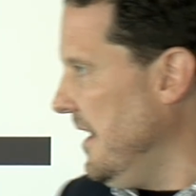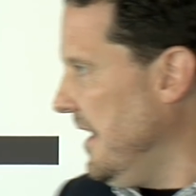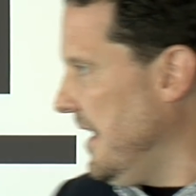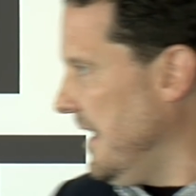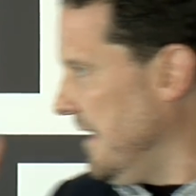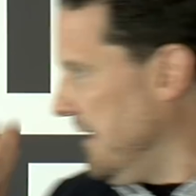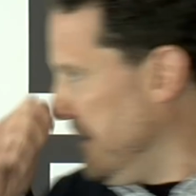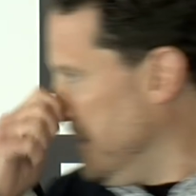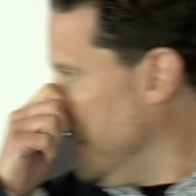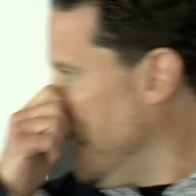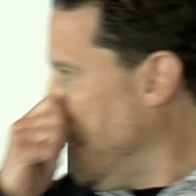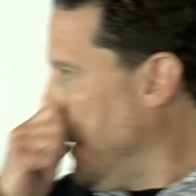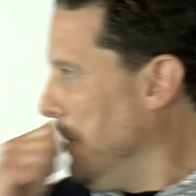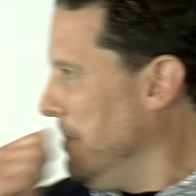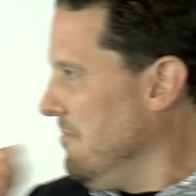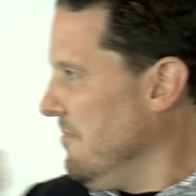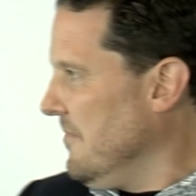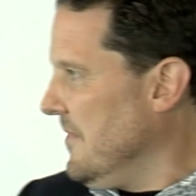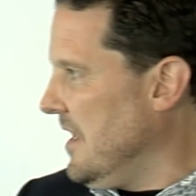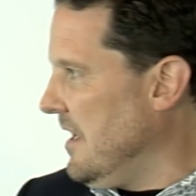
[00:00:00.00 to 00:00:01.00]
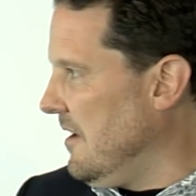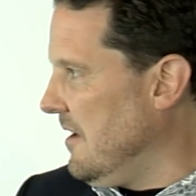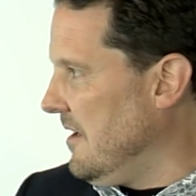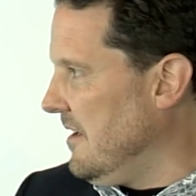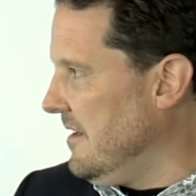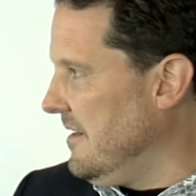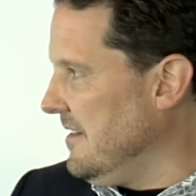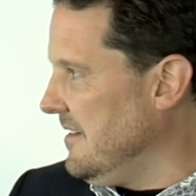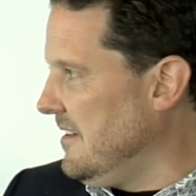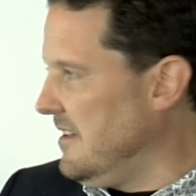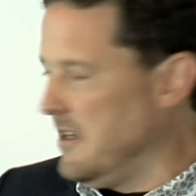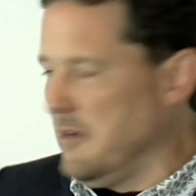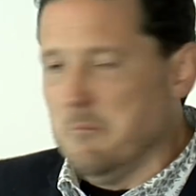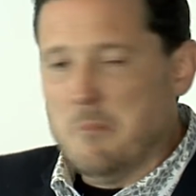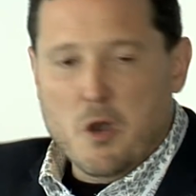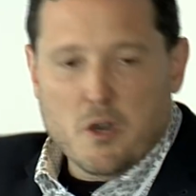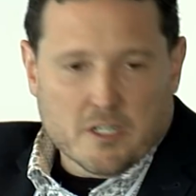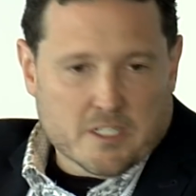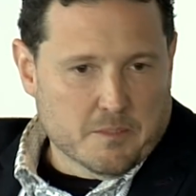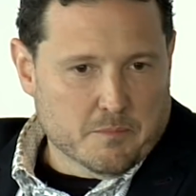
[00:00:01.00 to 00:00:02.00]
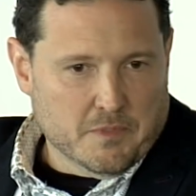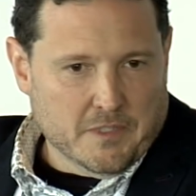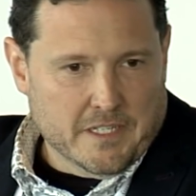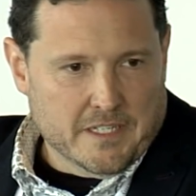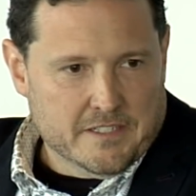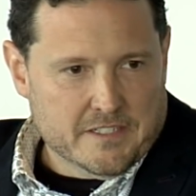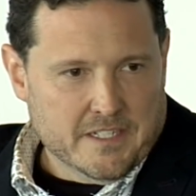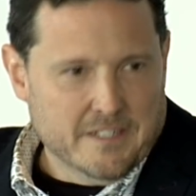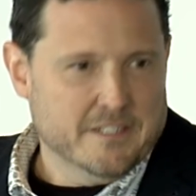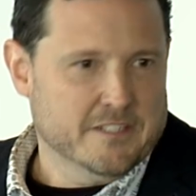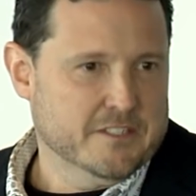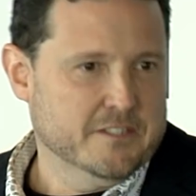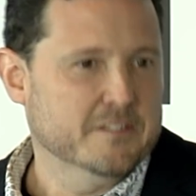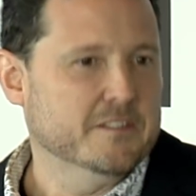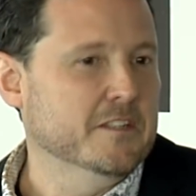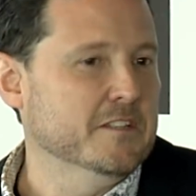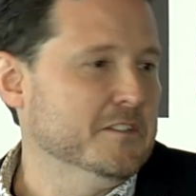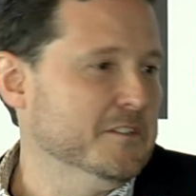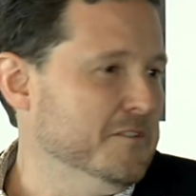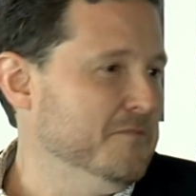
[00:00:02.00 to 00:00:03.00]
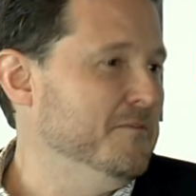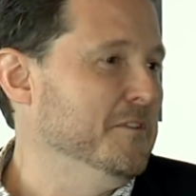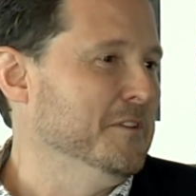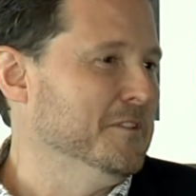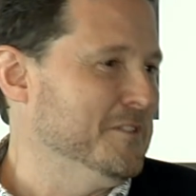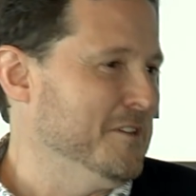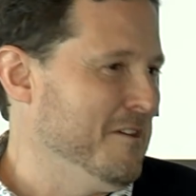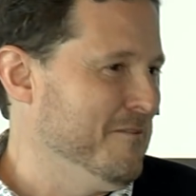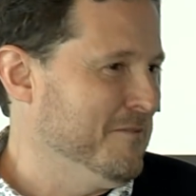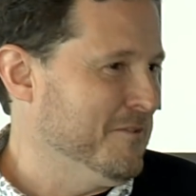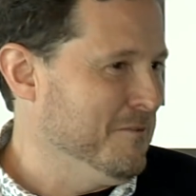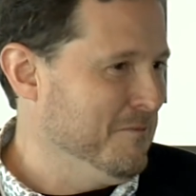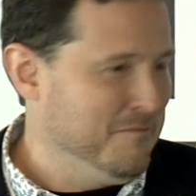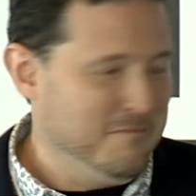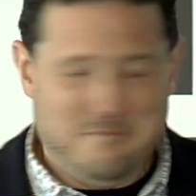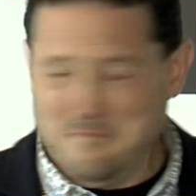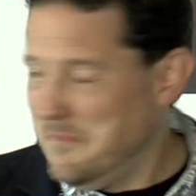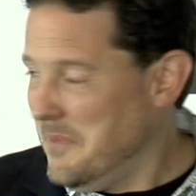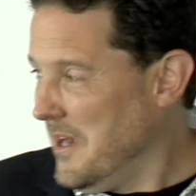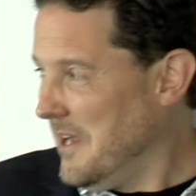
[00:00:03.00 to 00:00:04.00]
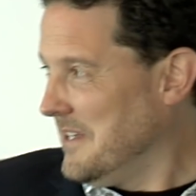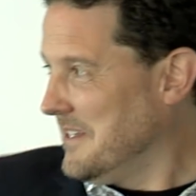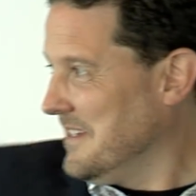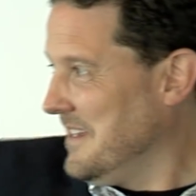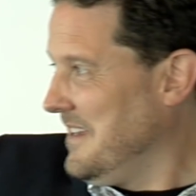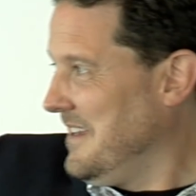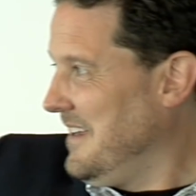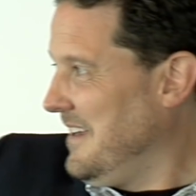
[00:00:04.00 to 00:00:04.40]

And a marketplace, and this is philosophical, but